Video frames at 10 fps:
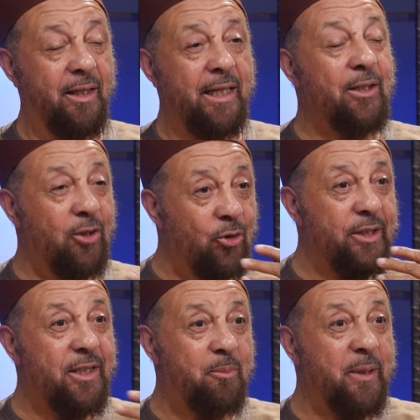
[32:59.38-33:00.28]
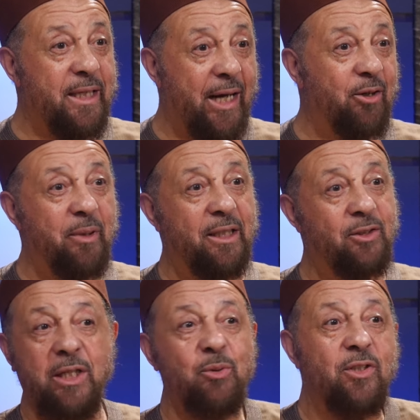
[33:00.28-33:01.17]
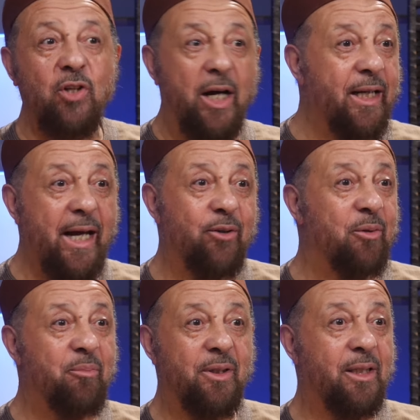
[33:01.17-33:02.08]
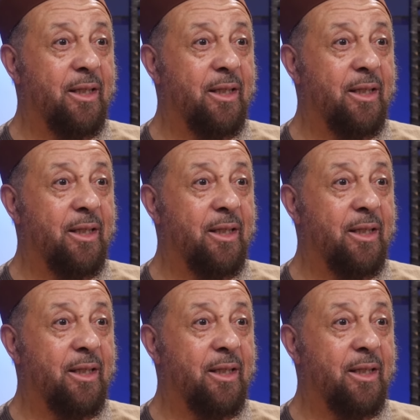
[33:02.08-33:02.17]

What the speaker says: He learned to speak Arabic. So he was not an Arab.